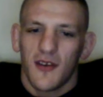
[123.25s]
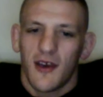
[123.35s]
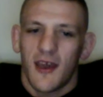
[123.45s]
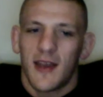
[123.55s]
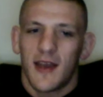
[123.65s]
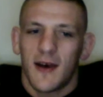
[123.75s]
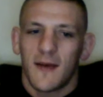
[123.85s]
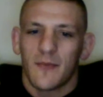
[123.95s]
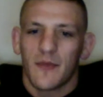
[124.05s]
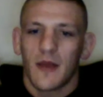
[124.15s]
And
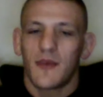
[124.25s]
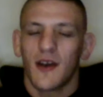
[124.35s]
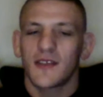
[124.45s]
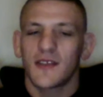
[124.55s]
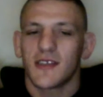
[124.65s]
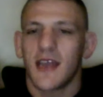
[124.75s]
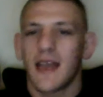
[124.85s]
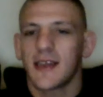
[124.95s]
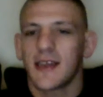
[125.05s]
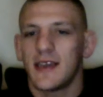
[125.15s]
I'm the youngest of
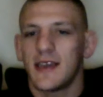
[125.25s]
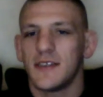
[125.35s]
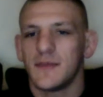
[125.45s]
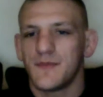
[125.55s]
10 kids.